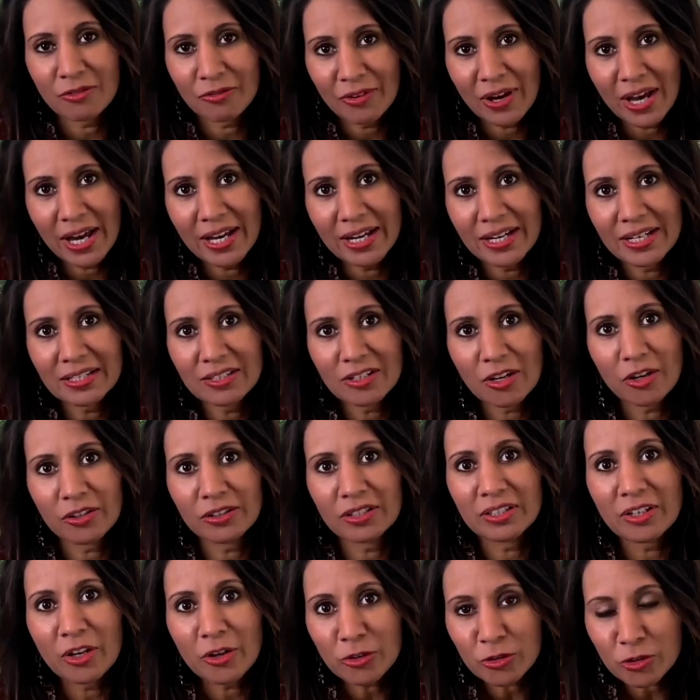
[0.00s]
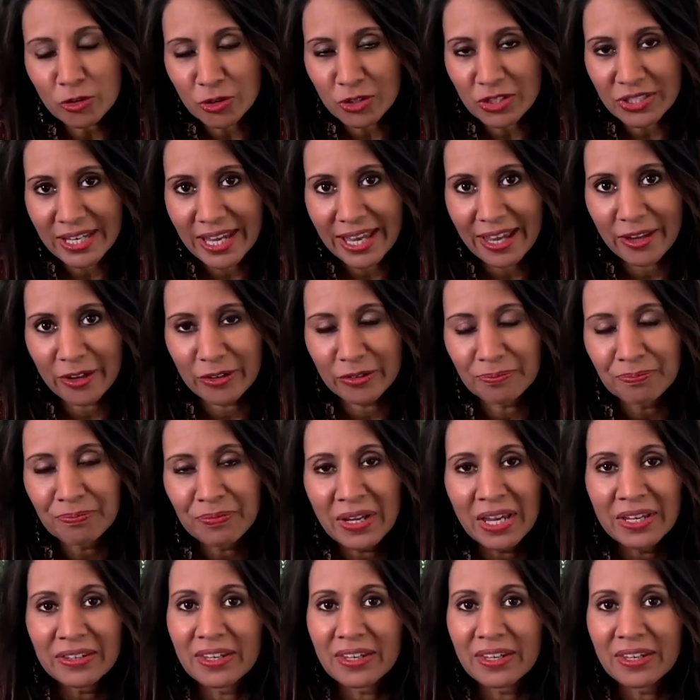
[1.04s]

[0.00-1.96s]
to find on an ultrasound